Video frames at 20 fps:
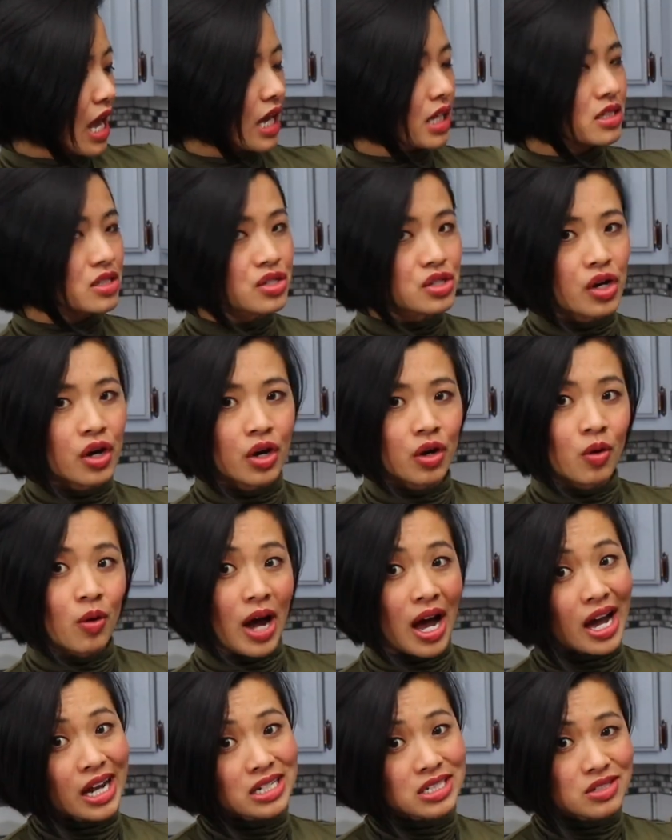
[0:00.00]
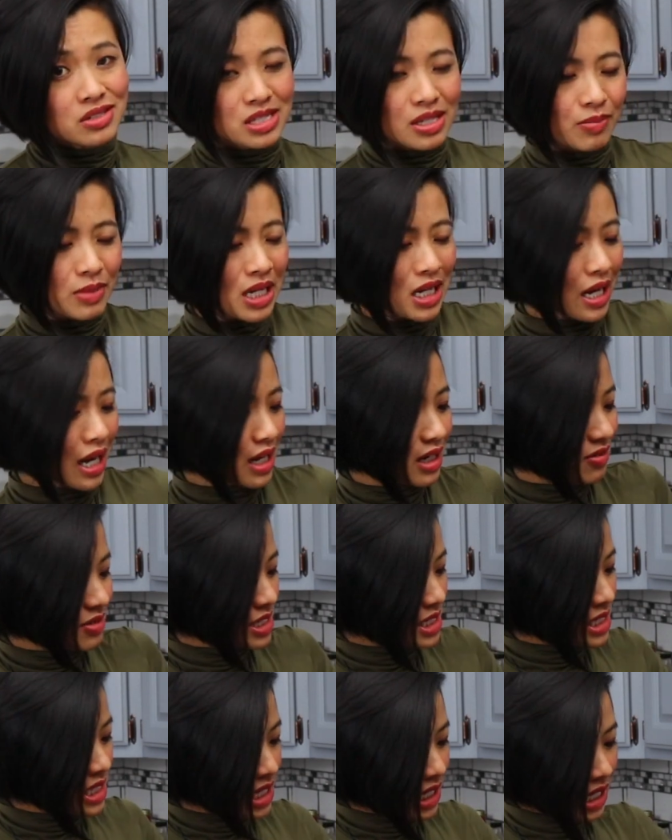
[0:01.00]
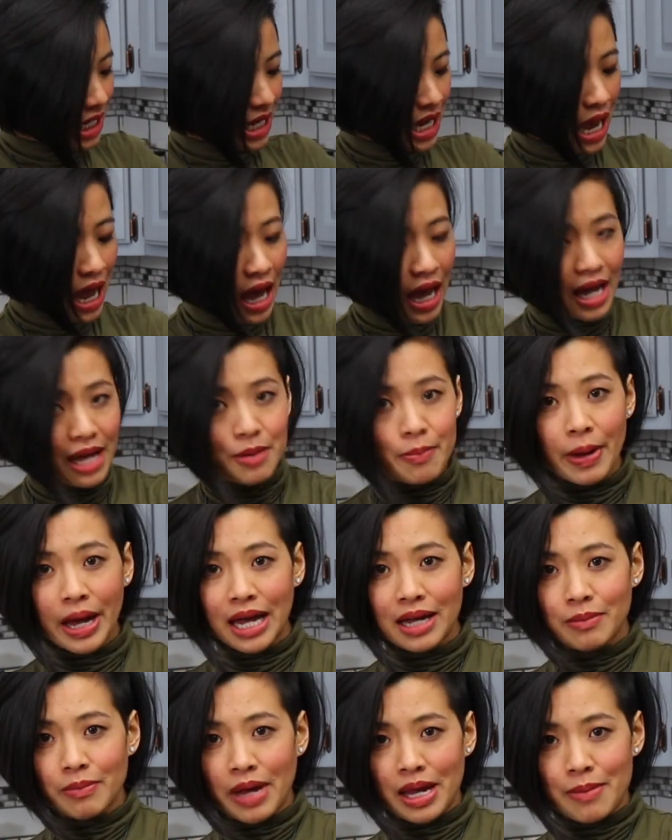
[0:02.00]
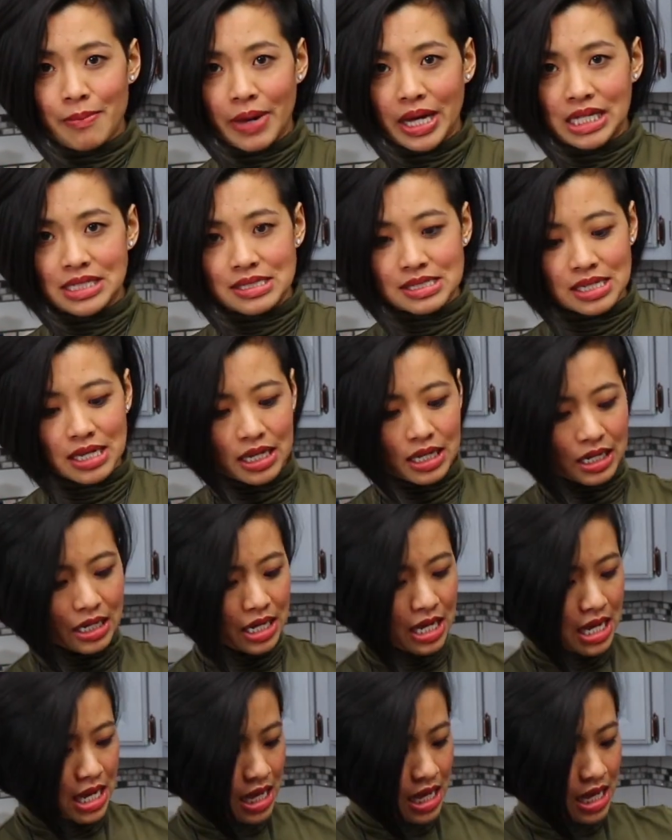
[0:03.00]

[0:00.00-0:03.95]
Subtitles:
And so I do something kind of sneaky. I buy my bison